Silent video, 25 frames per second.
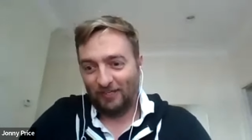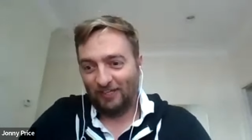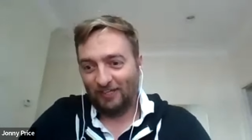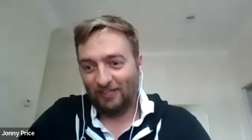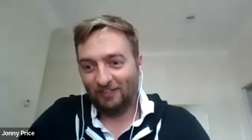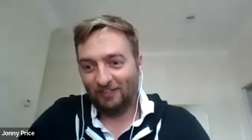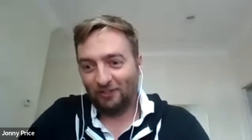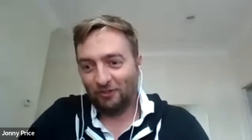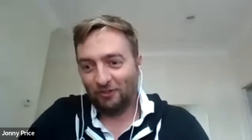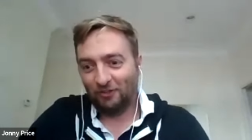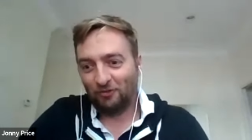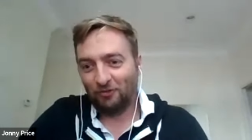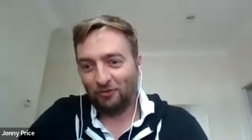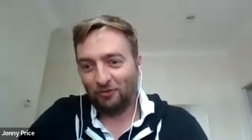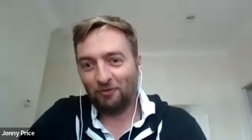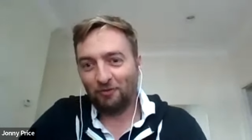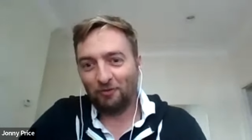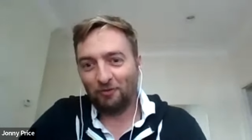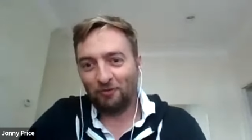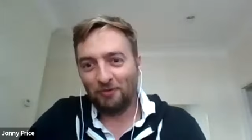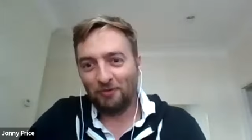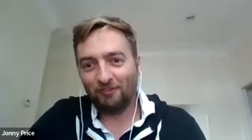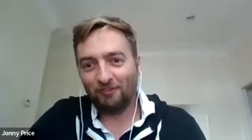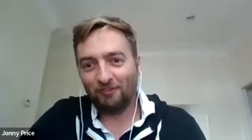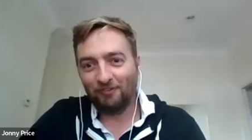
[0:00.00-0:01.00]
Elon seems to
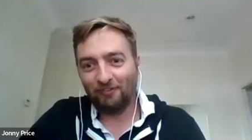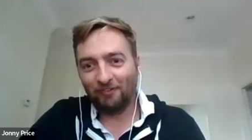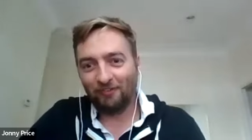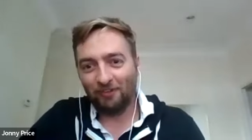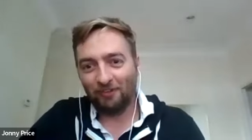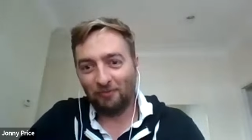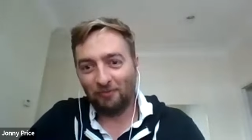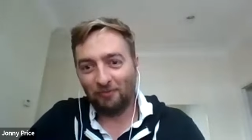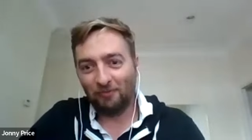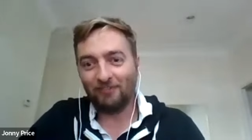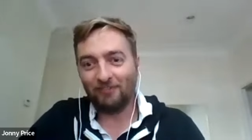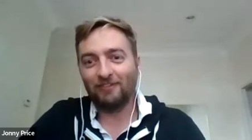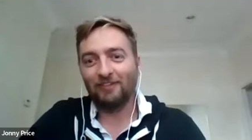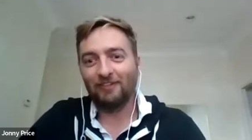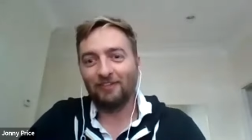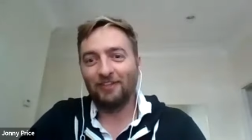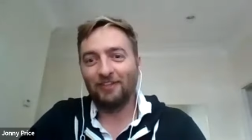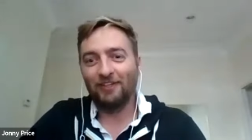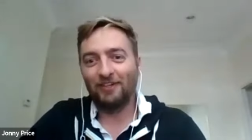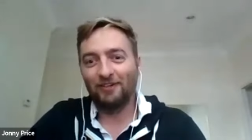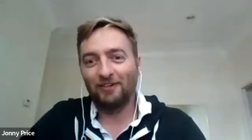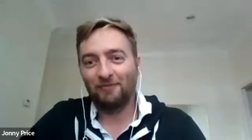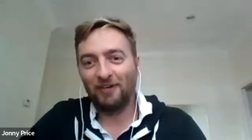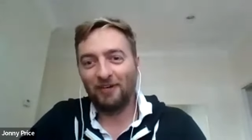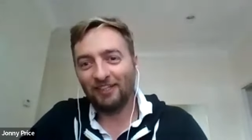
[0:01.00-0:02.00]
be the sort of person
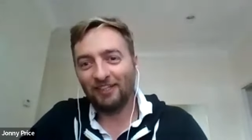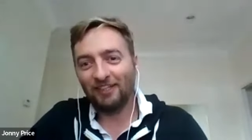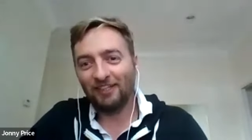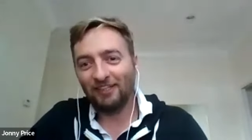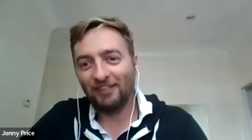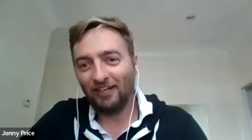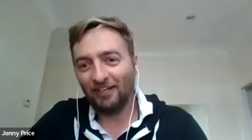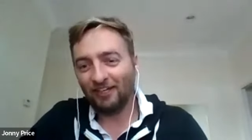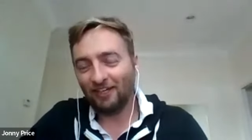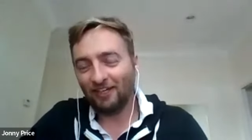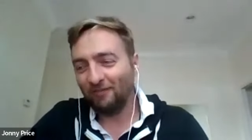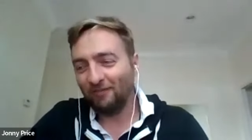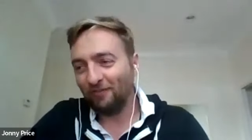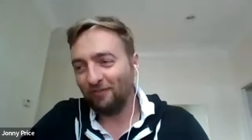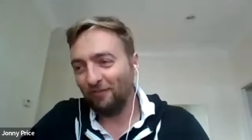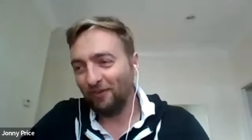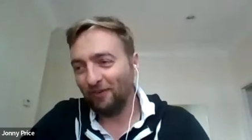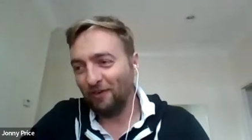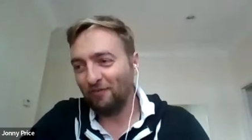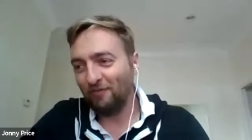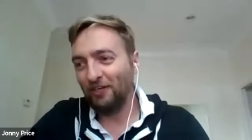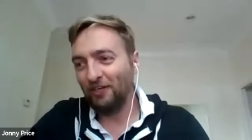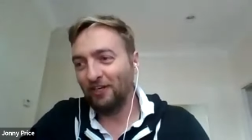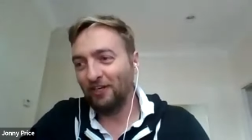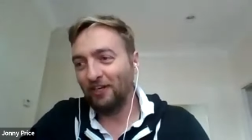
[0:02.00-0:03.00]
that might like if
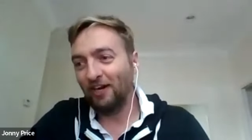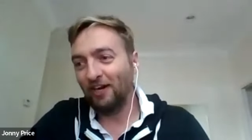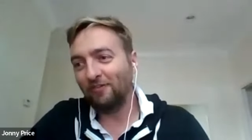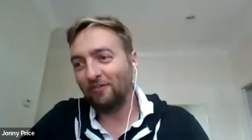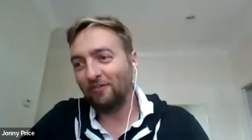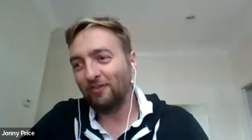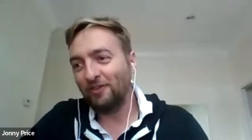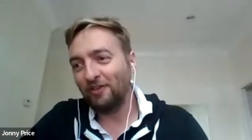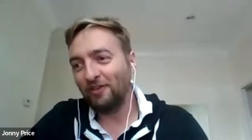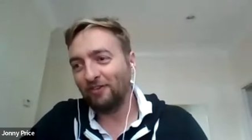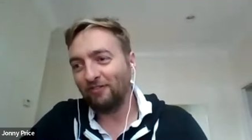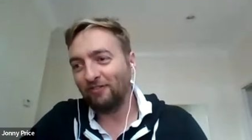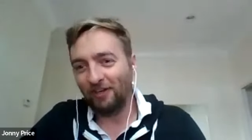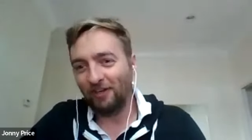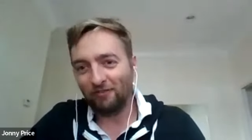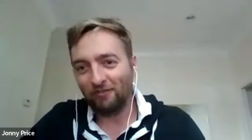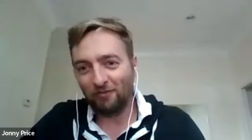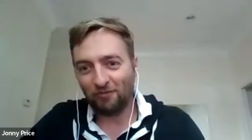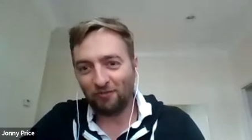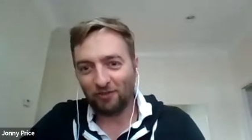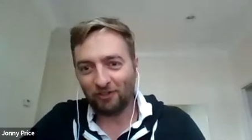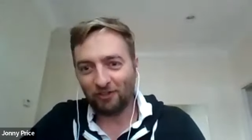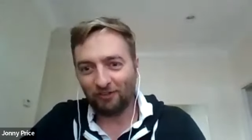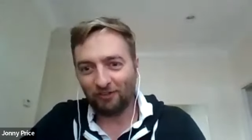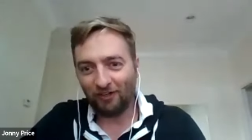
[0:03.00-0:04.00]
if enough there's enough
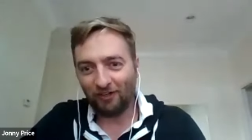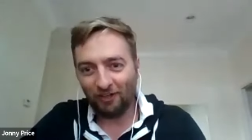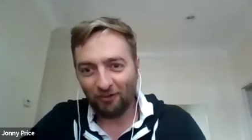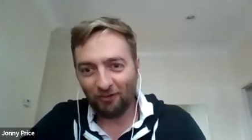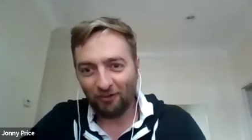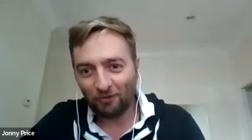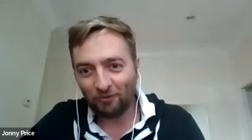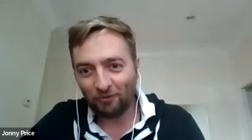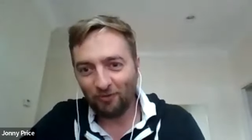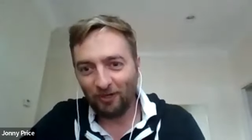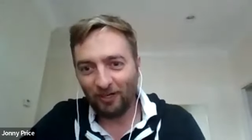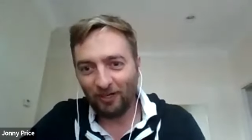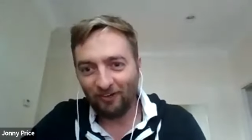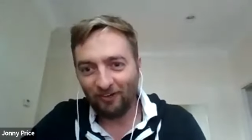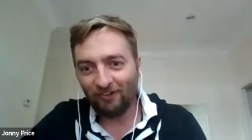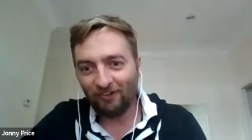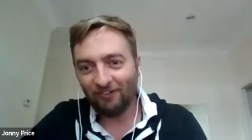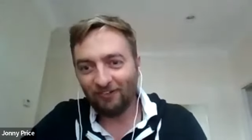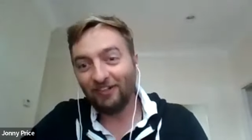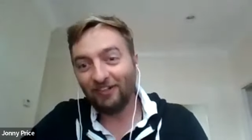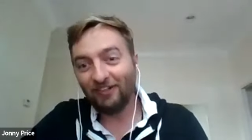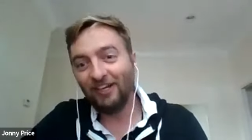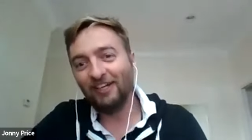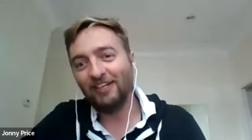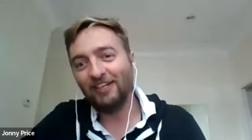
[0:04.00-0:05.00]
of a groundswell,
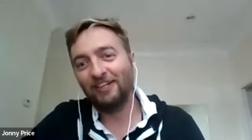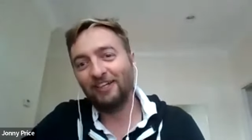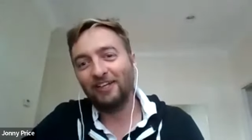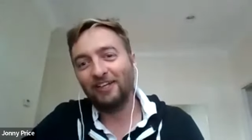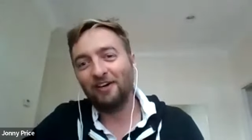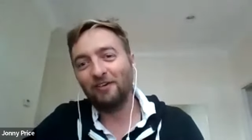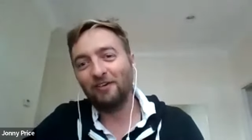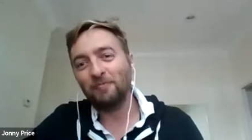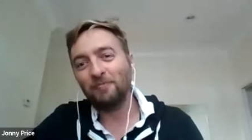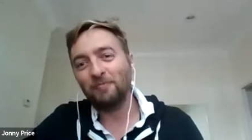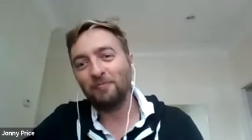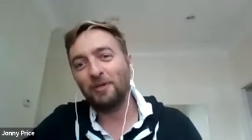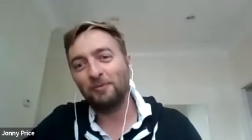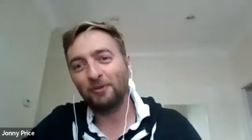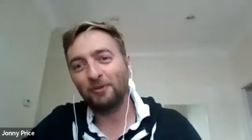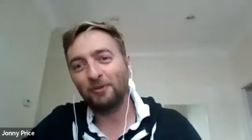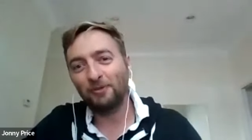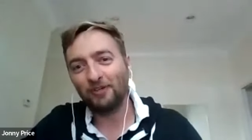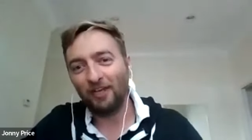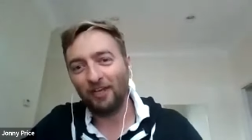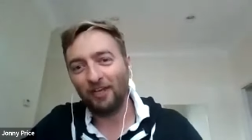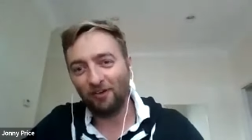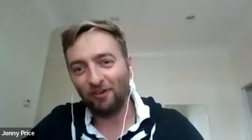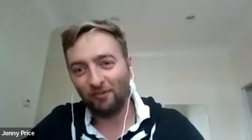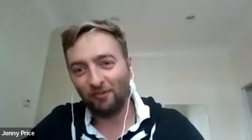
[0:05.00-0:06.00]
right? Enough people
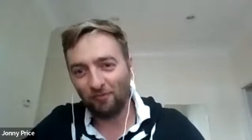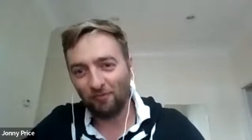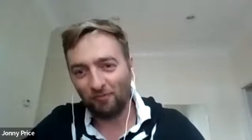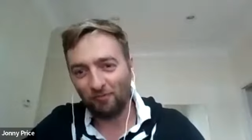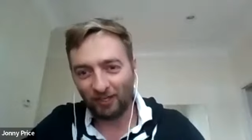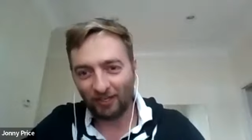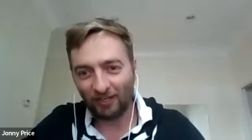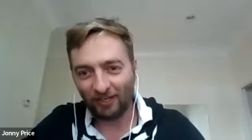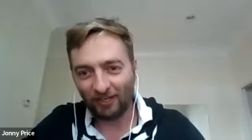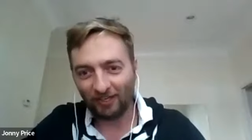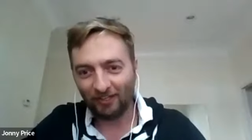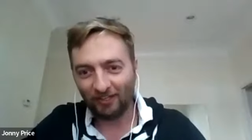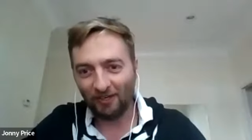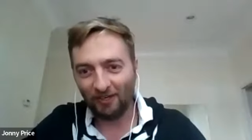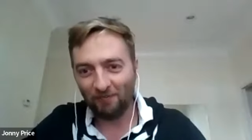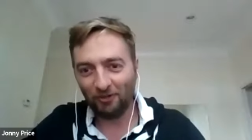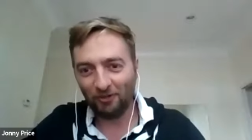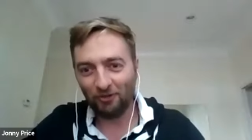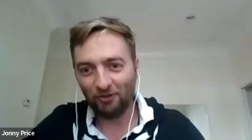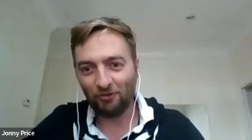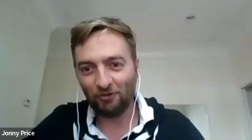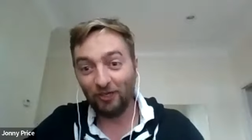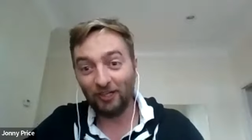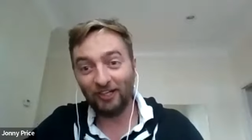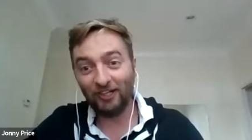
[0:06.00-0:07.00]
kind of bugging him on
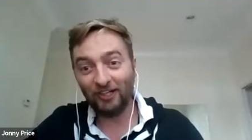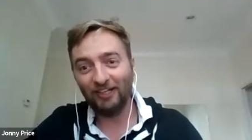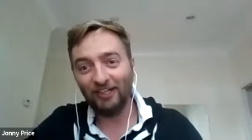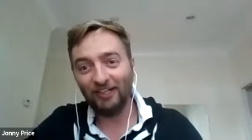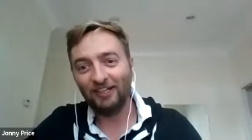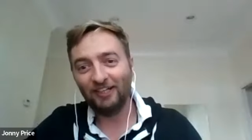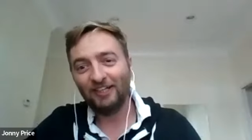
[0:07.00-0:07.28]
Twitter